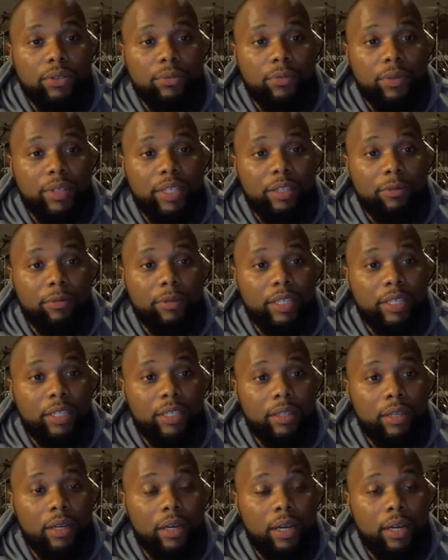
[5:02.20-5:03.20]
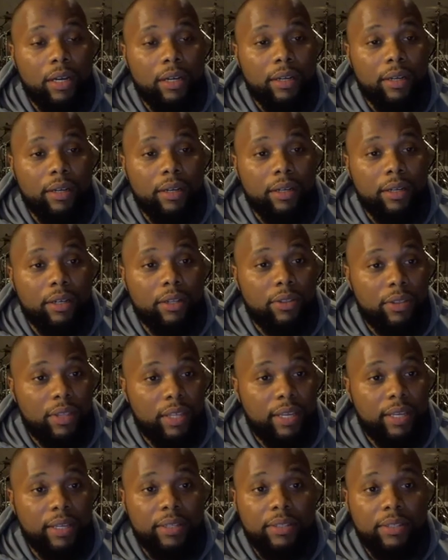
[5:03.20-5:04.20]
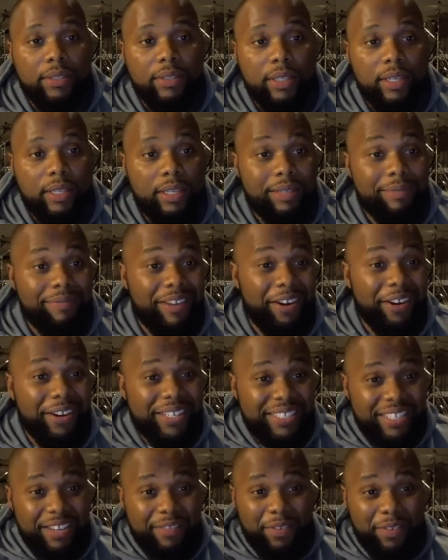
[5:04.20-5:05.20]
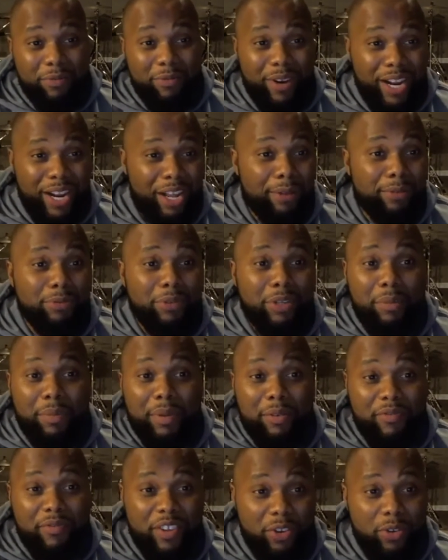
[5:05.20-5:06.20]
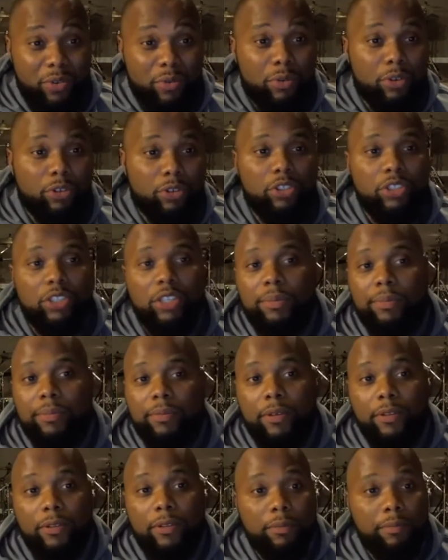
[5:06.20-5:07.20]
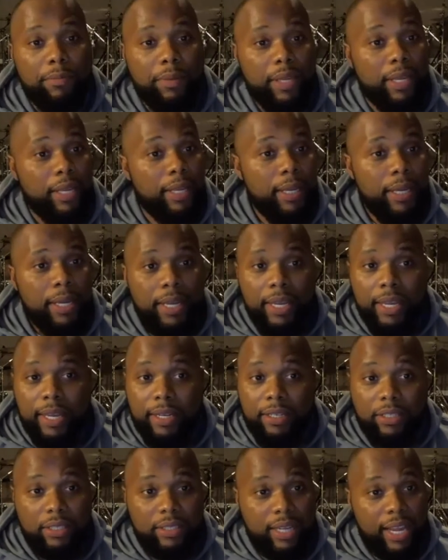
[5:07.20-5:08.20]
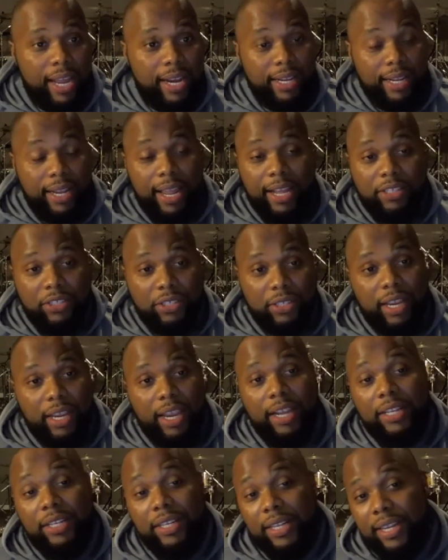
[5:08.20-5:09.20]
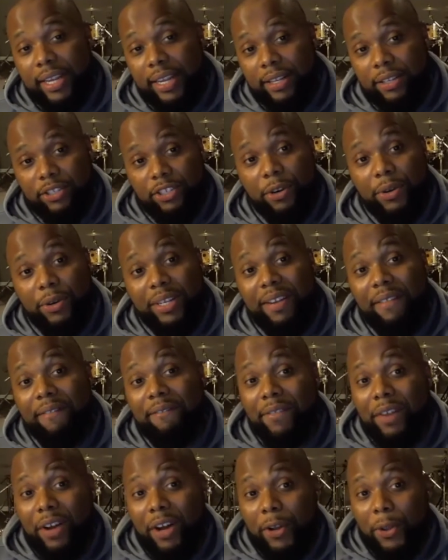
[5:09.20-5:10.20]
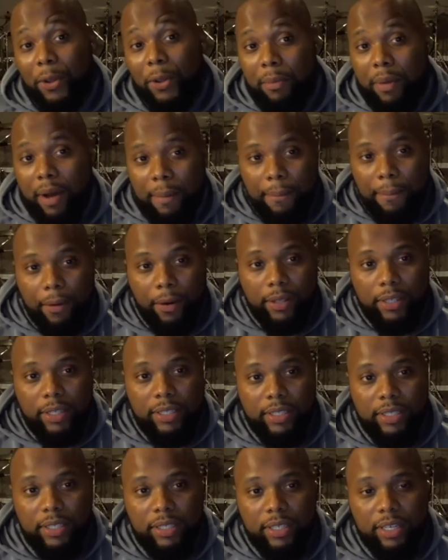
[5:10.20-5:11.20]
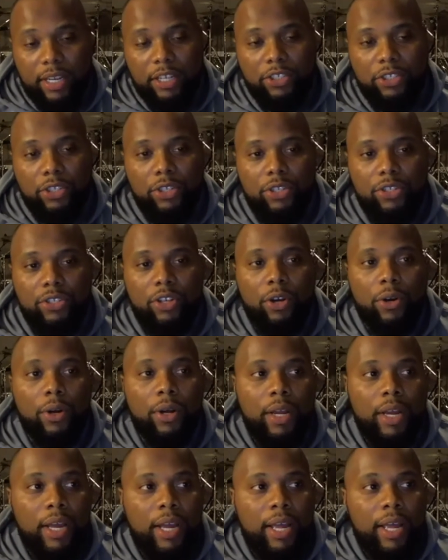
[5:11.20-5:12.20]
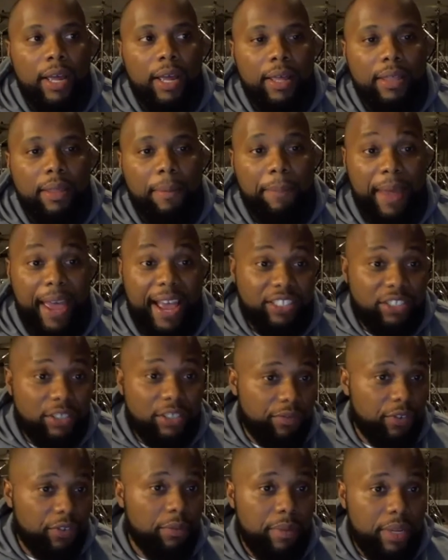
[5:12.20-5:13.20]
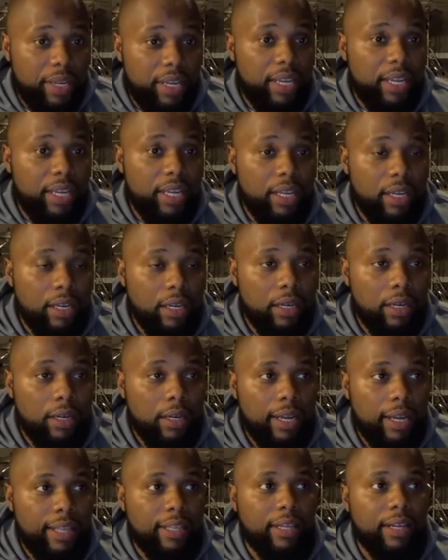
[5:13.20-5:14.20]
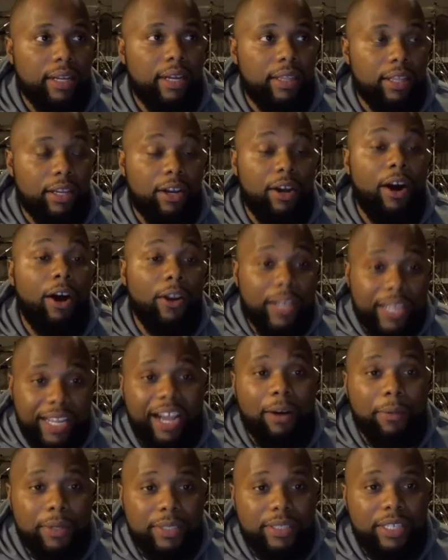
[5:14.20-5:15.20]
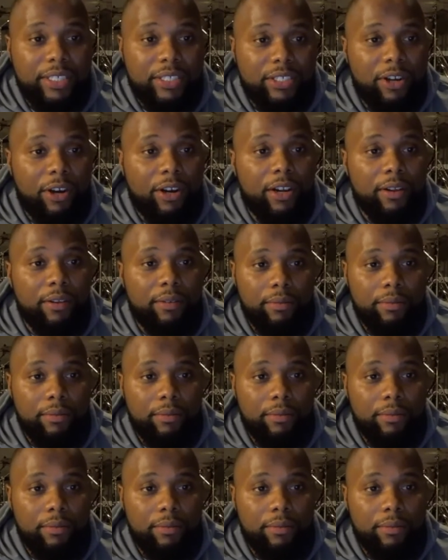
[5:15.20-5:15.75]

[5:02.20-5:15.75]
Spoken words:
really, really good things in the various different realms, whether it be vineyard worship, whether it be in just educating and turning the volume up on this discussion. And so the passion for me and the calling, I would say, started